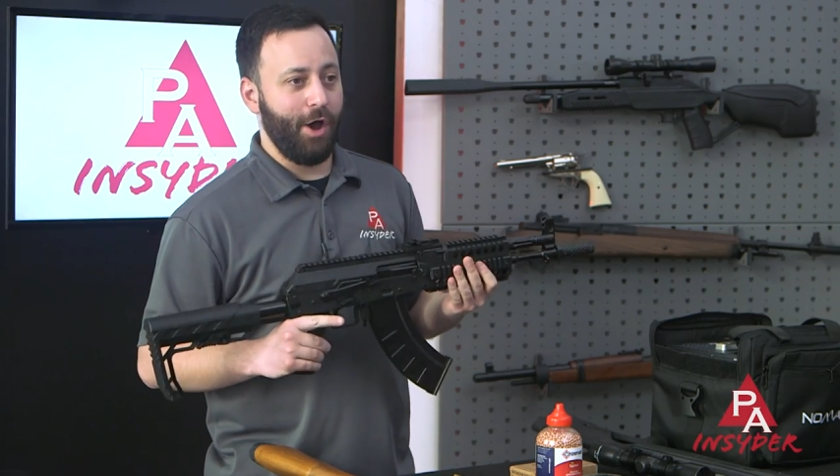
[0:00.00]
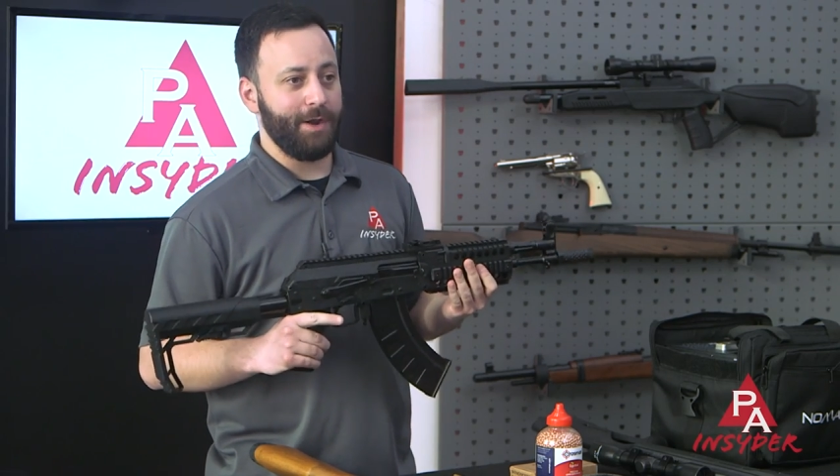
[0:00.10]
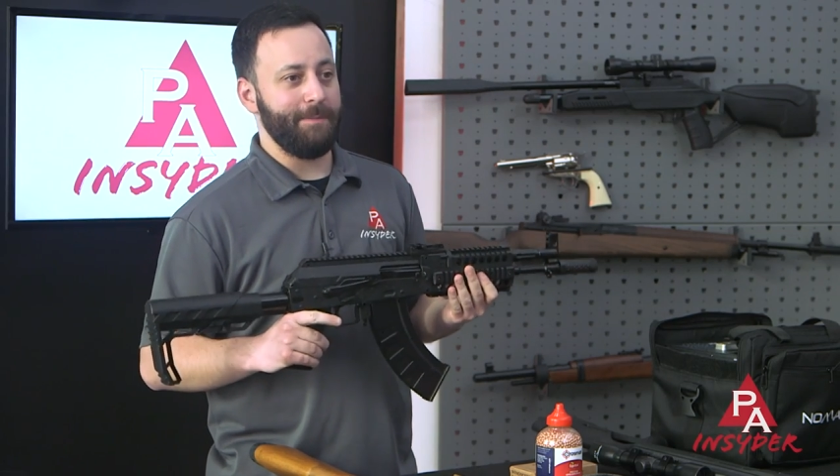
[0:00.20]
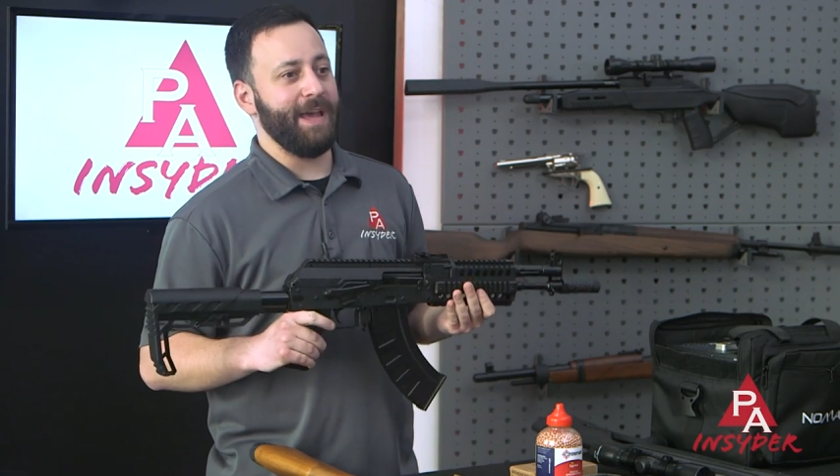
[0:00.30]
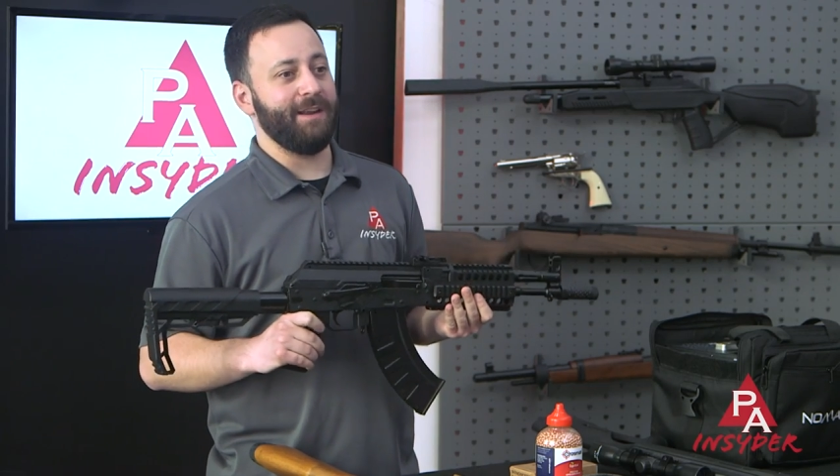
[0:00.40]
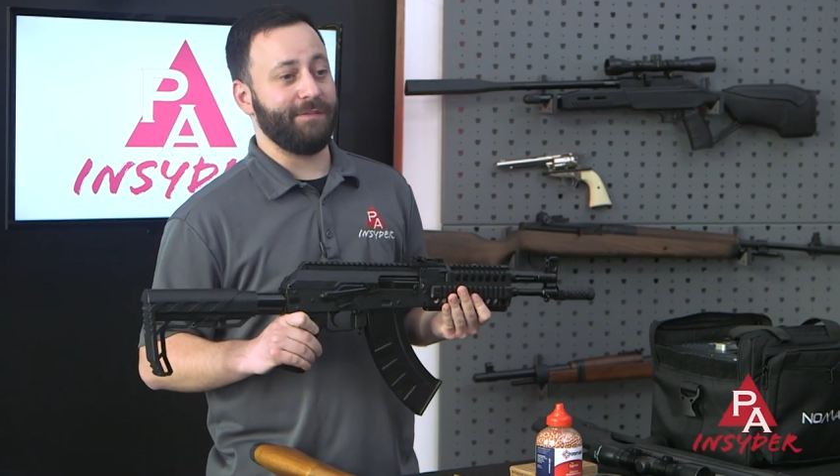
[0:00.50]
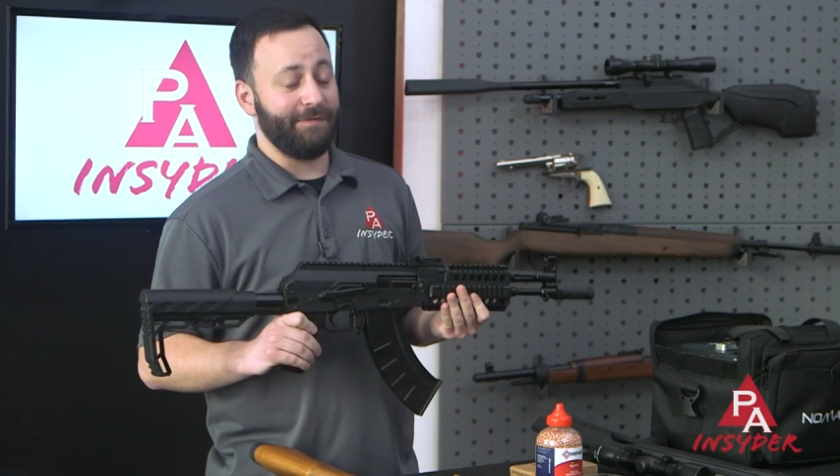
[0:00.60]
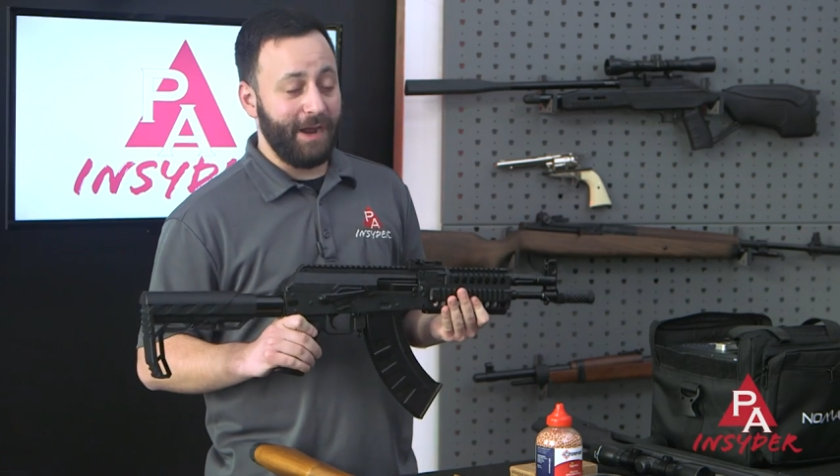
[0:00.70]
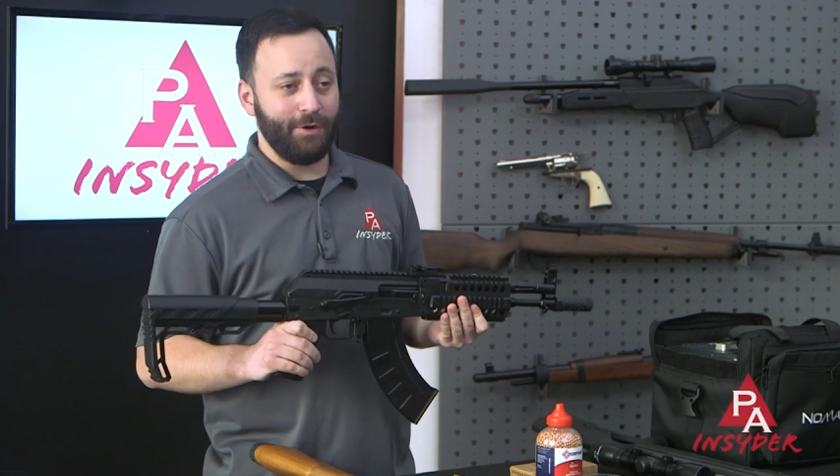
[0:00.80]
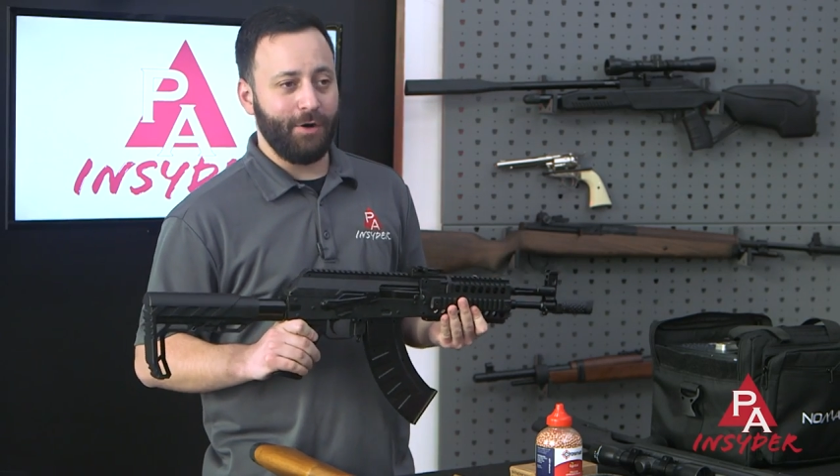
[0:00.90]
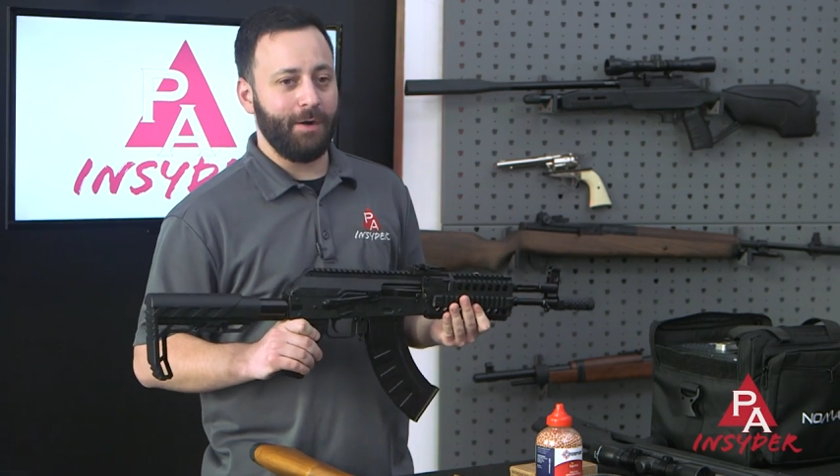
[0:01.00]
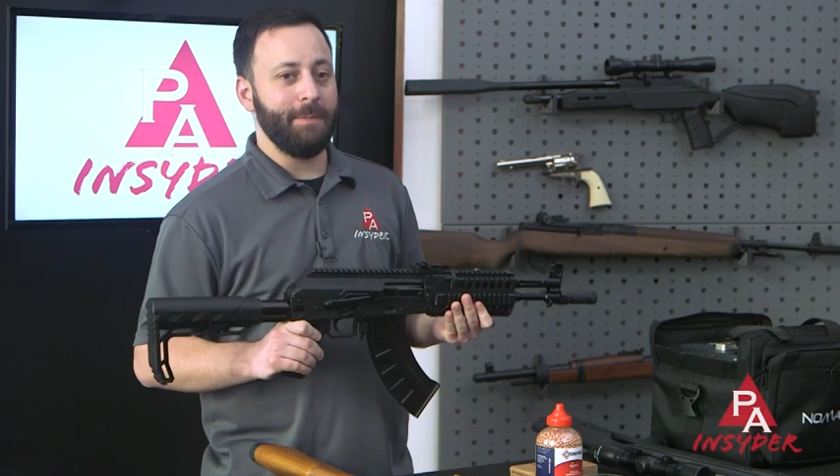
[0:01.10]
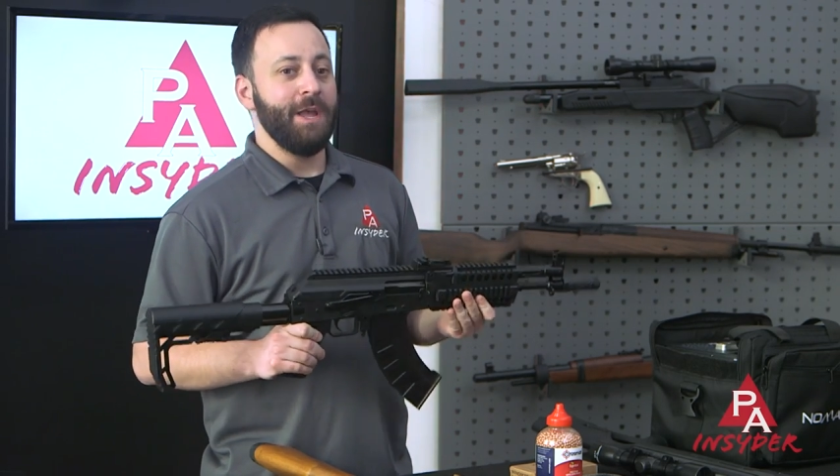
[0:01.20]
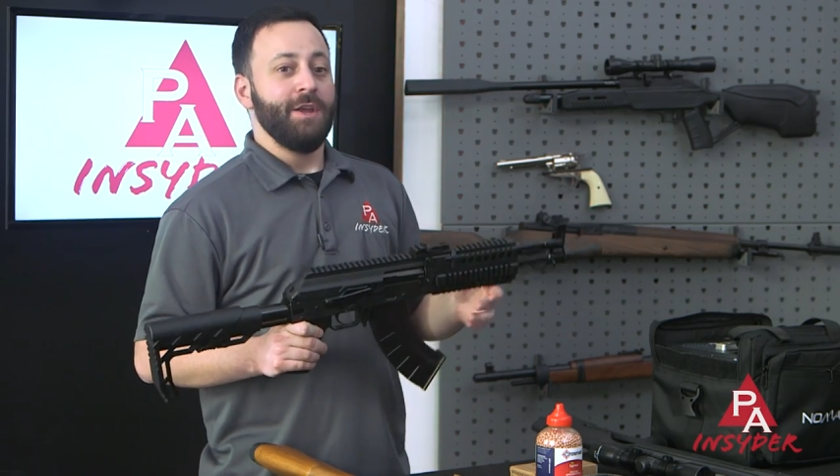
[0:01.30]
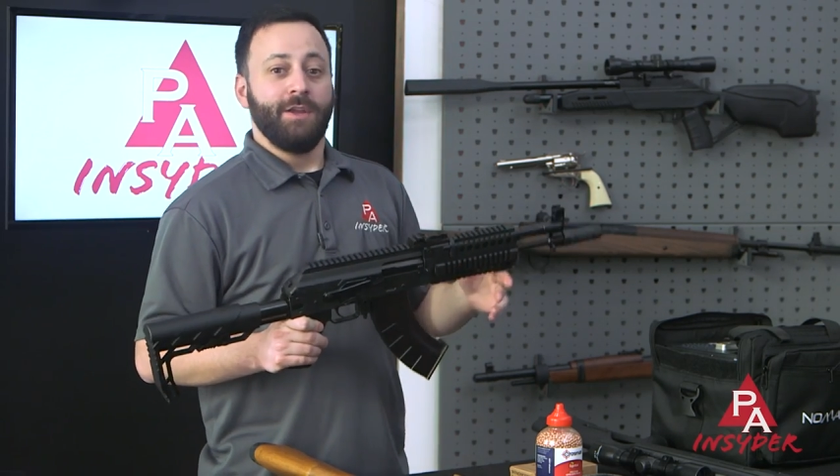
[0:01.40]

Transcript: automatic firearm,